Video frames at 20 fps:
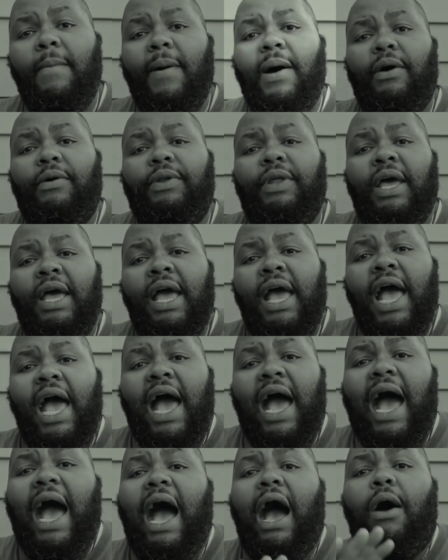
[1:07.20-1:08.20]
about
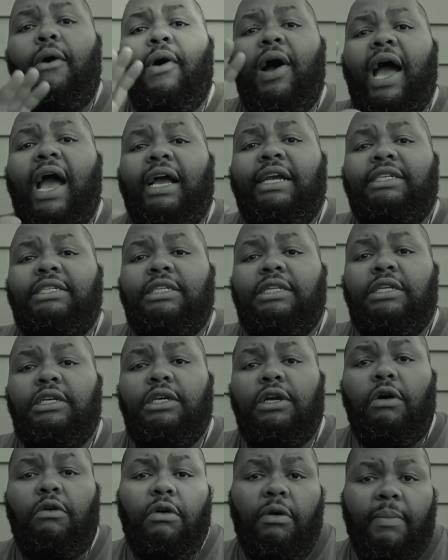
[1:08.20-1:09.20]
how I
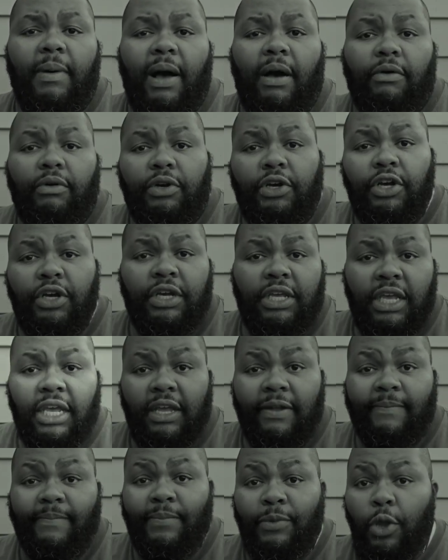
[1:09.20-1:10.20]
actually go about
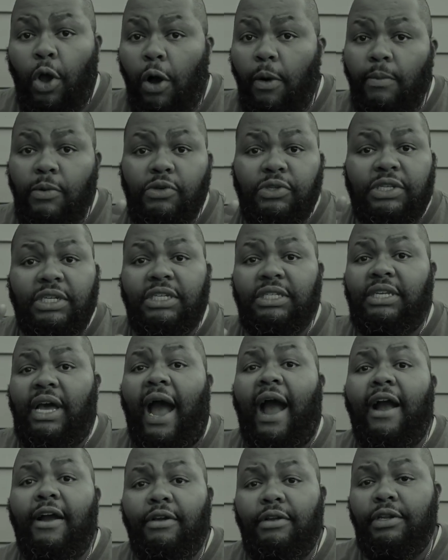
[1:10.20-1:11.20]
cooking almost
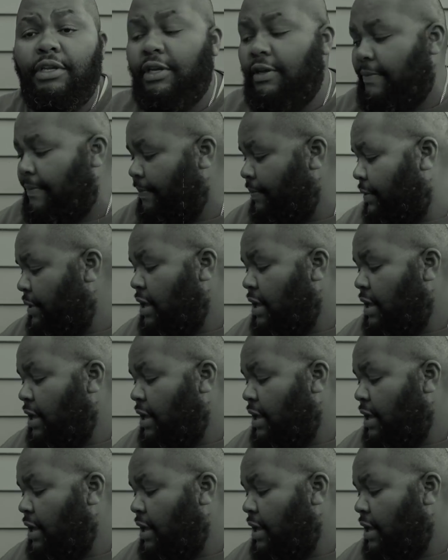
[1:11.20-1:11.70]
entirely